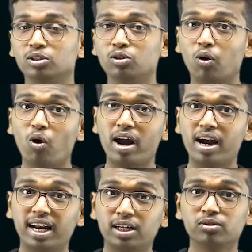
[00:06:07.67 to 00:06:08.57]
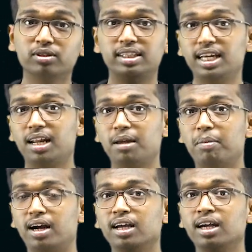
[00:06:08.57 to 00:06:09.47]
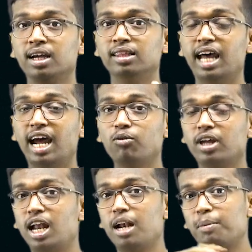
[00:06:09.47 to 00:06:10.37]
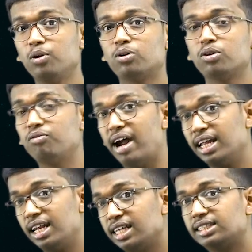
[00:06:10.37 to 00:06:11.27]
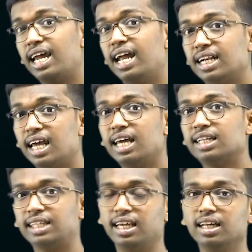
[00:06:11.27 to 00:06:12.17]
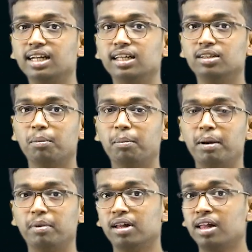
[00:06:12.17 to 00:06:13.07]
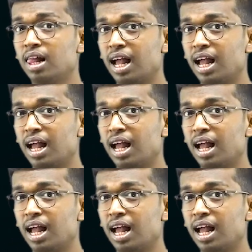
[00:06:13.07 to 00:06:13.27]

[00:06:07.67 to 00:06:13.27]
So go and read to the theory part. That would help you to finalize the entire cycle in your paper.